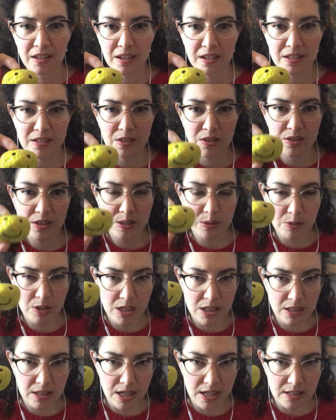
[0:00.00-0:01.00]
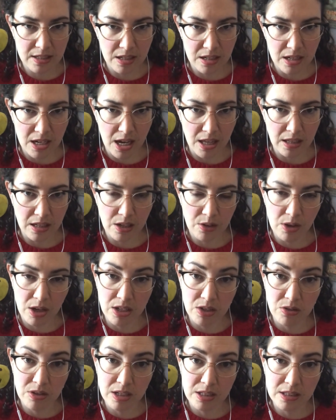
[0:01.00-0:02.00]
so this one is nice and yellow
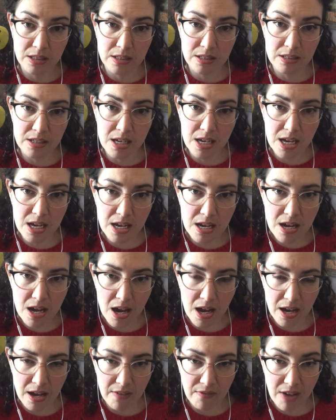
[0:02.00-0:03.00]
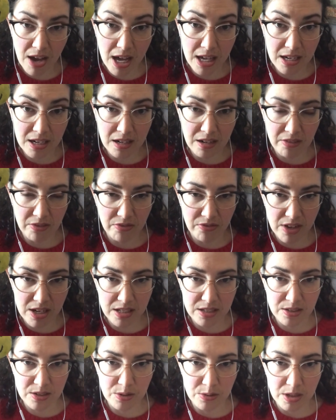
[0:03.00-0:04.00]
and you can see I have added a
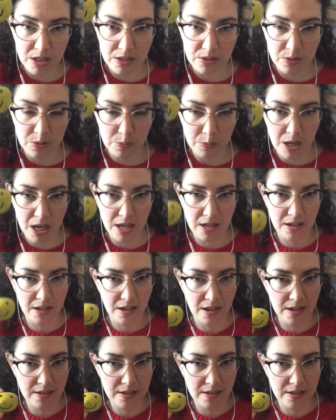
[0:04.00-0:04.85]
face to it to make